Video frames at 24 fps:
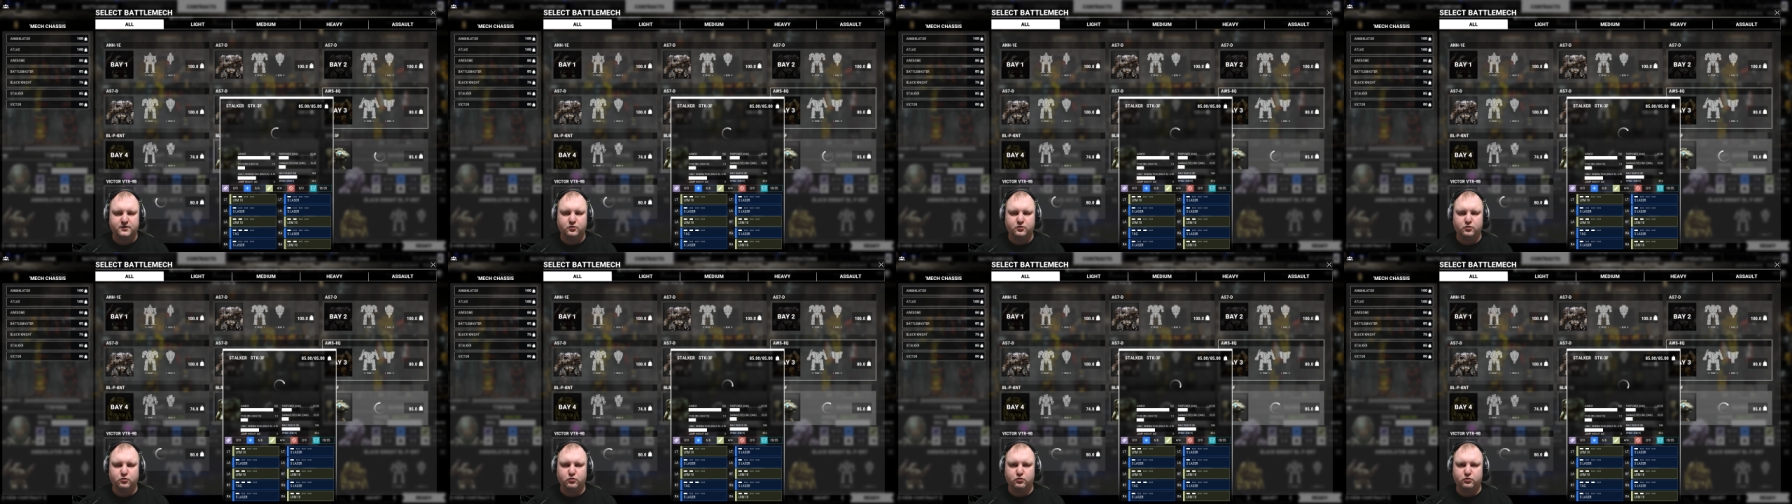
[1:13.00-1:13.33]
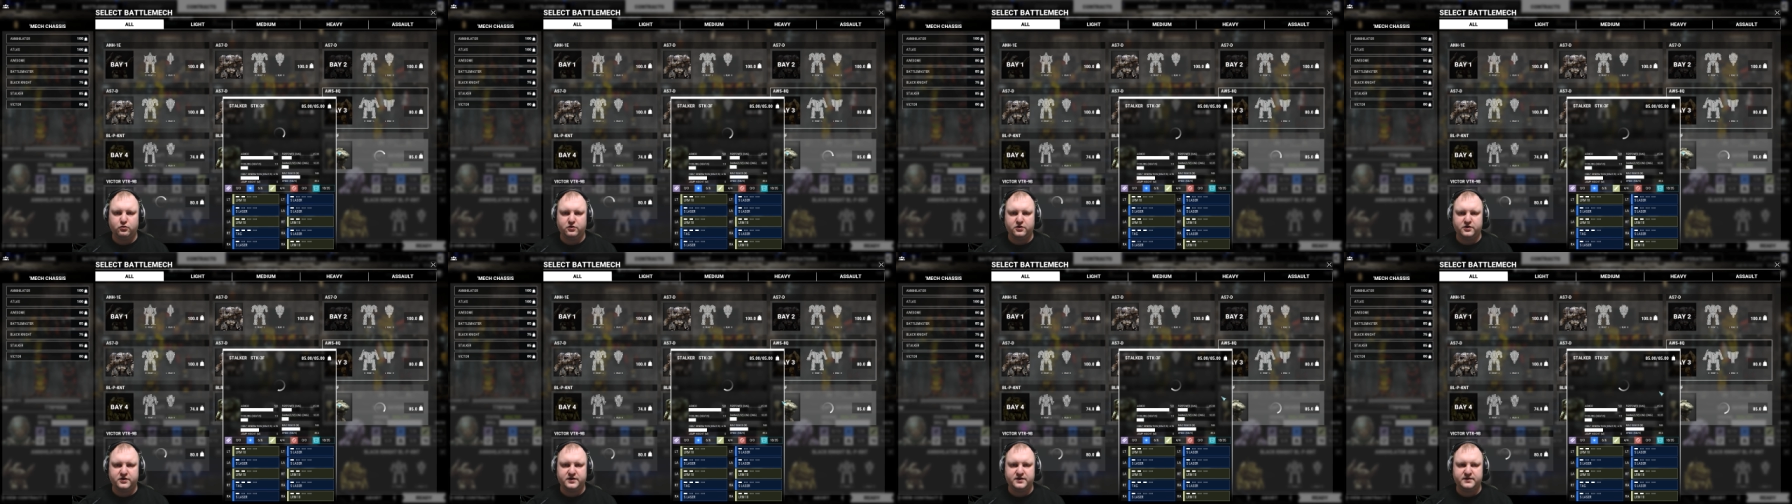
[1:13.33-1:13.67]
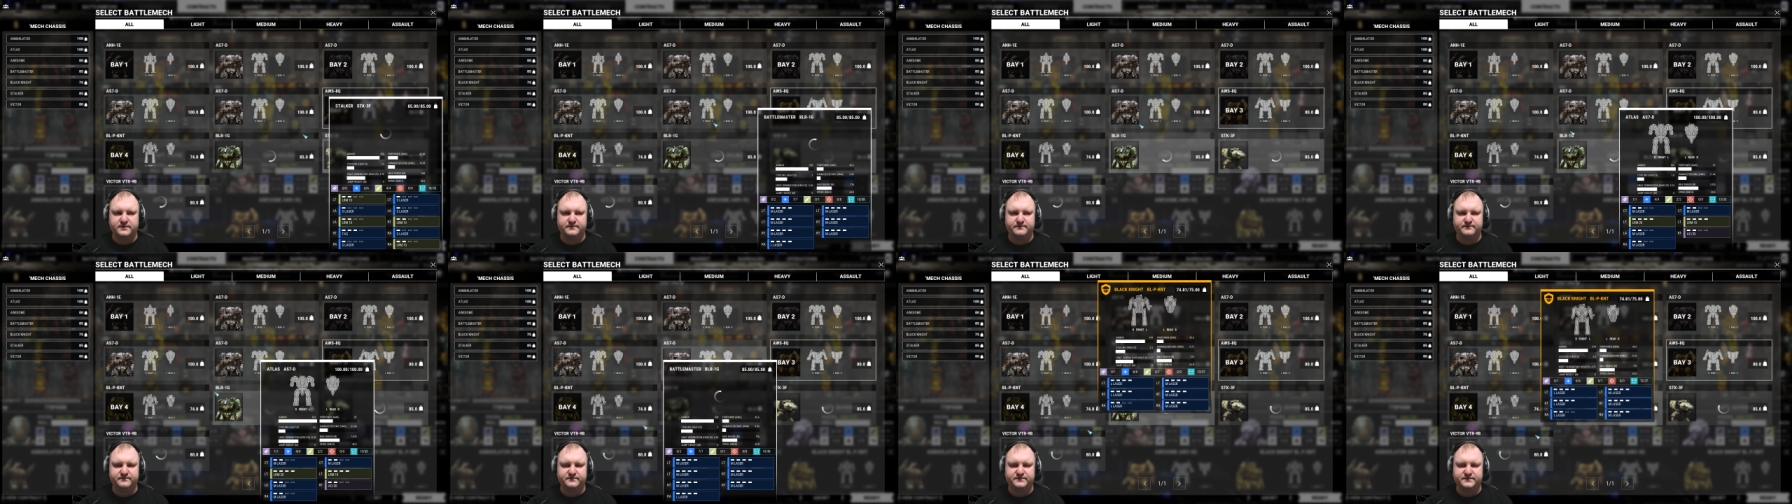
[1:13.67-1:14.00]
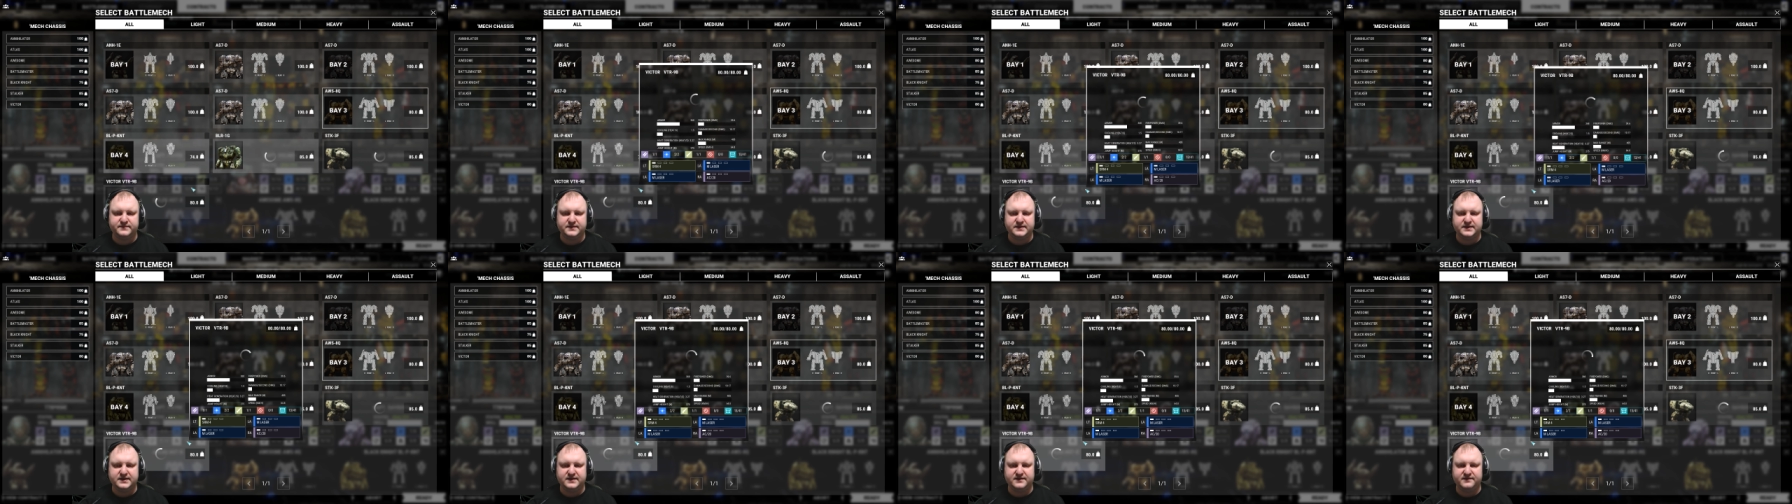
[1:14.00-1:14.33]
Or
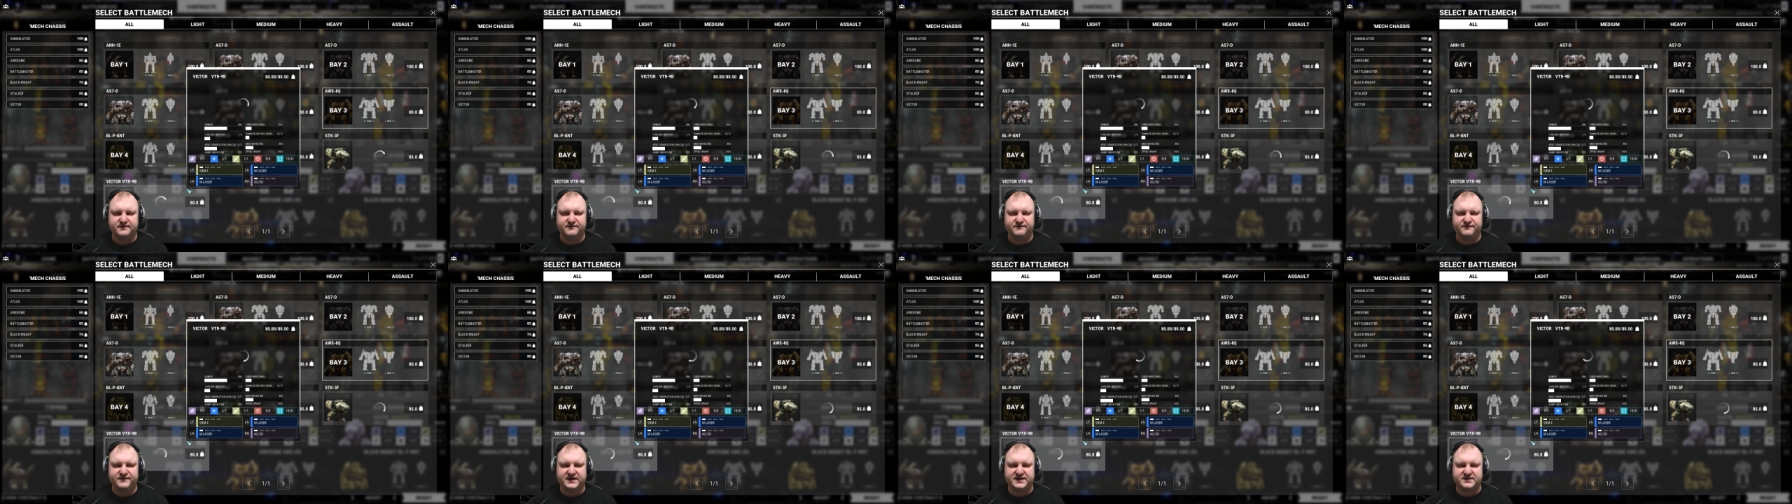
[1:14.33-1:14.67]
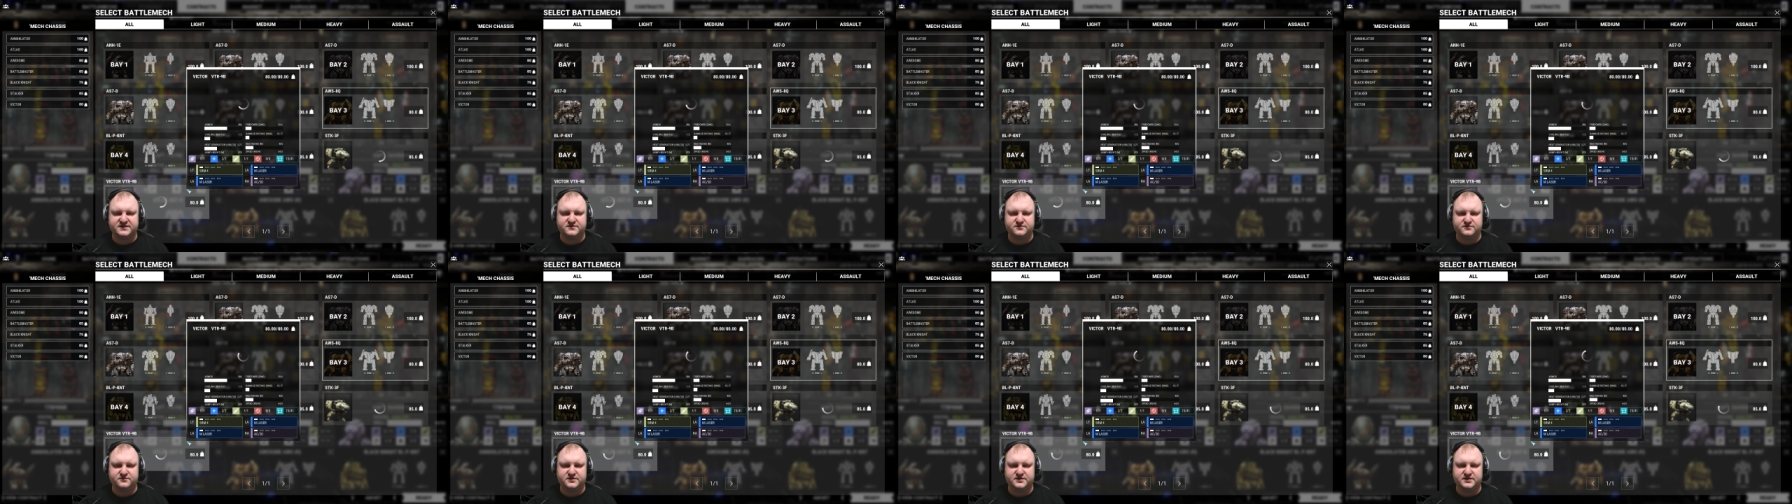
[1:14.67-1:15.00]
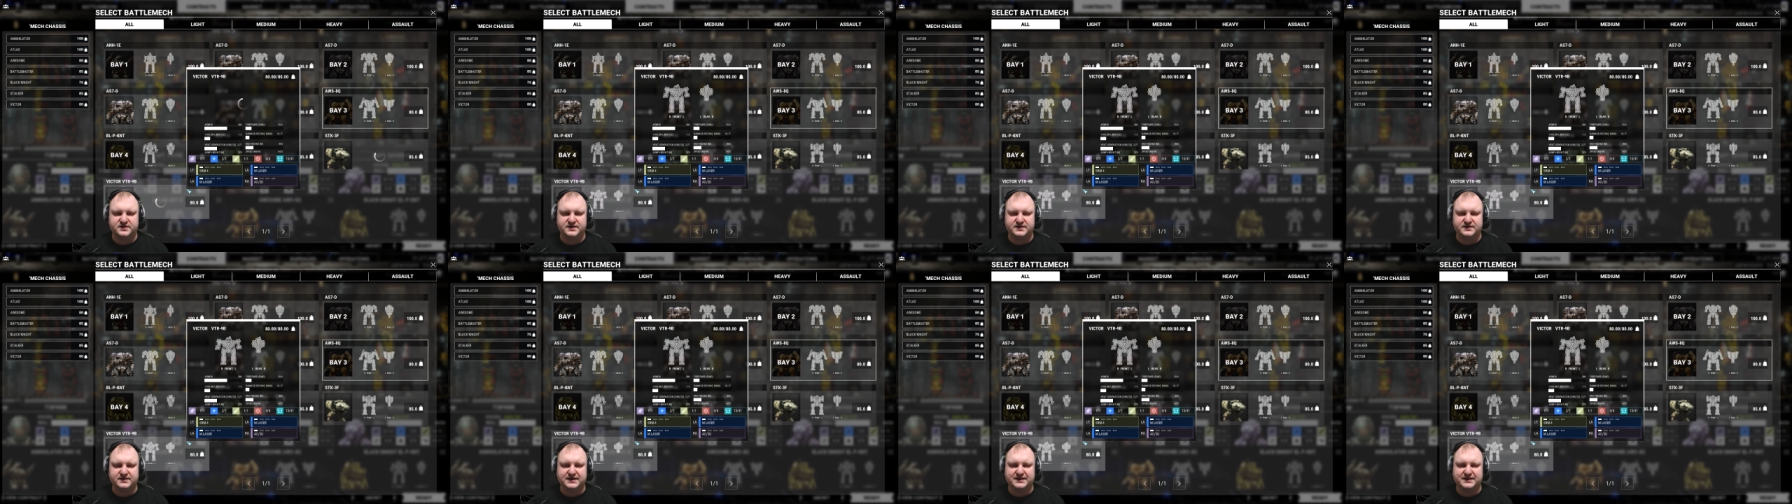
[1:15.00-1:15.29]
Victor.